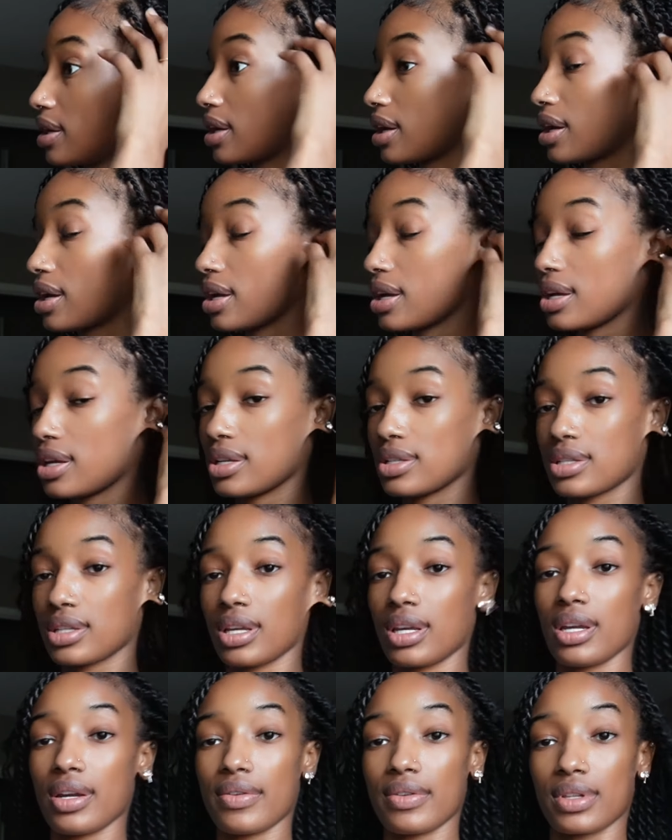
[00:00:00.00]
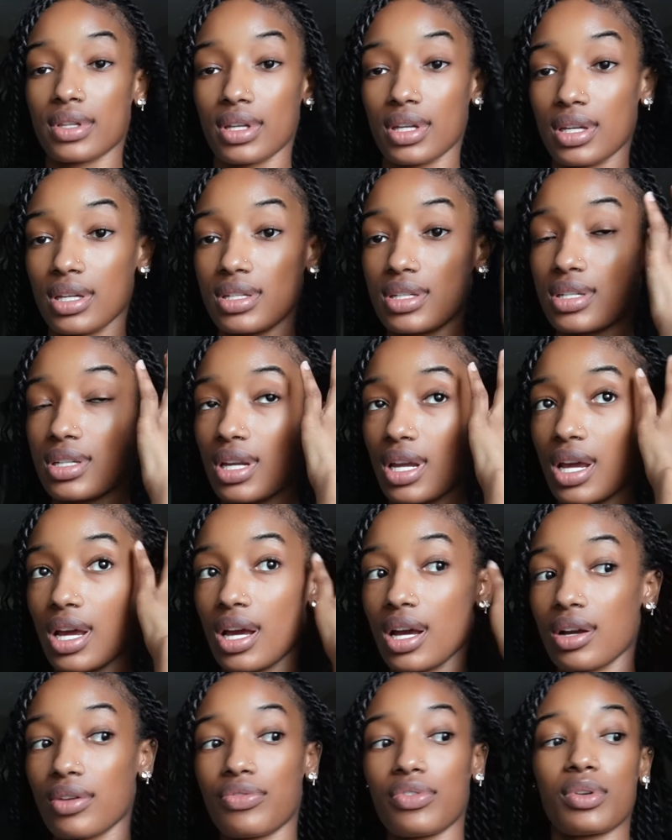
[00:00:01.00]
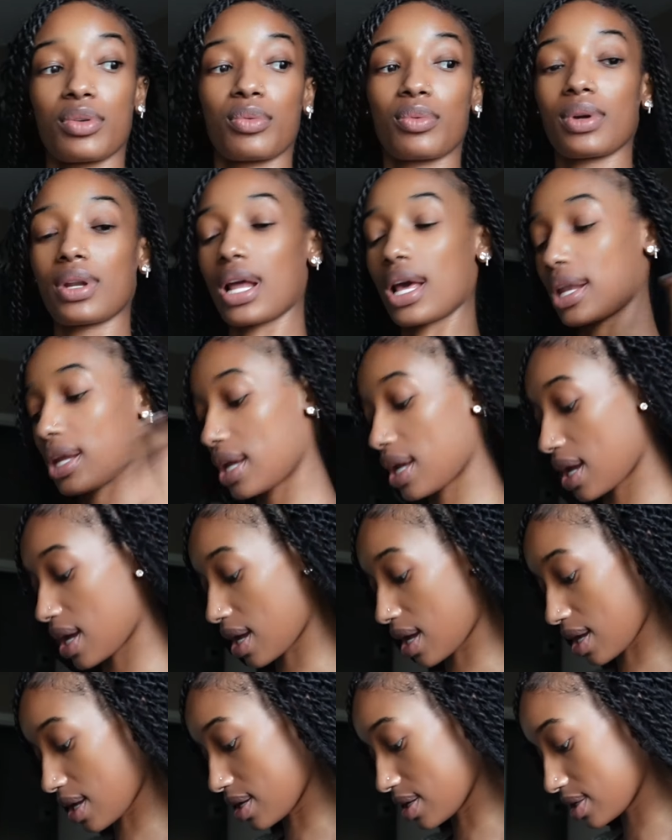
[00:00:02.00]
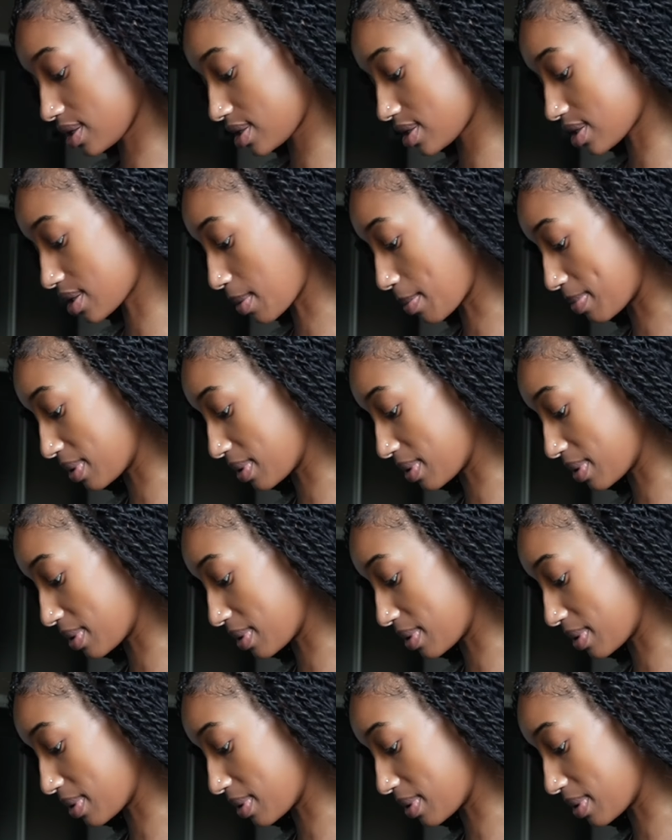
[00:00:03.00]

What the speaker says: gas and everything, child. I'm gonna run out of gas.